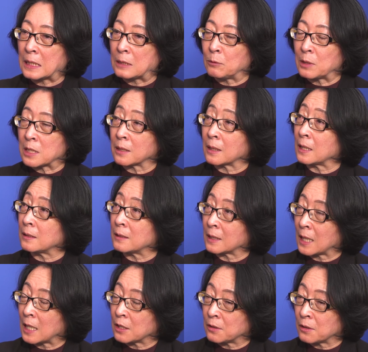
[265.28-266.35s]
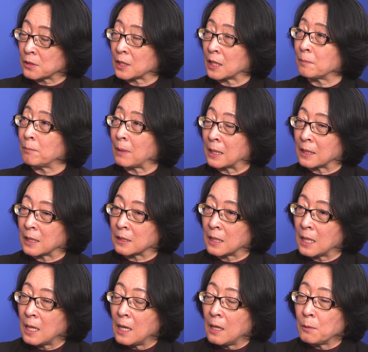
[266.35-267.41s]
risk indicators embedded,
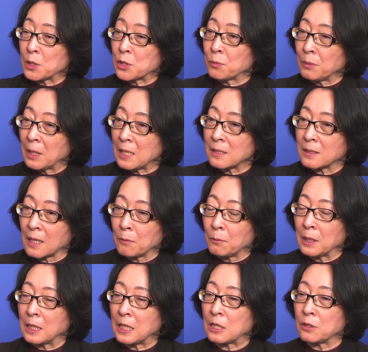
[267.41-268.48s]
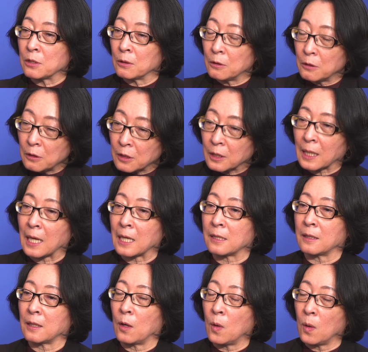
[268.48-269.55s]
which means that we need to look
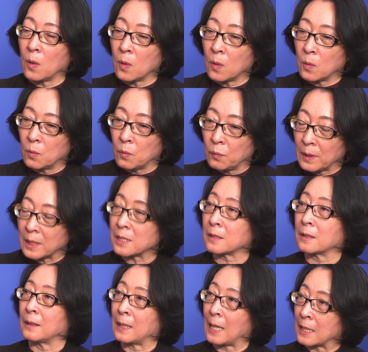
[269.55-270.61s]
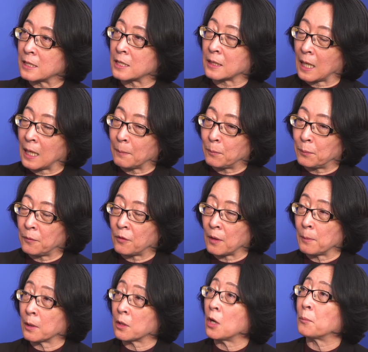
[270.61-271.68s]
at the whole risk landscape
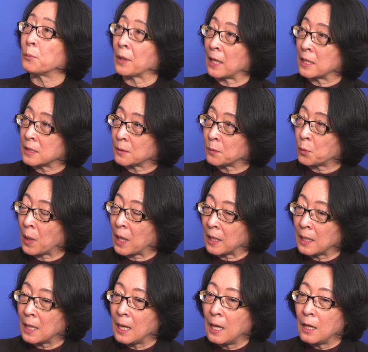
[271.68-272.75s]
from a comprehensive way,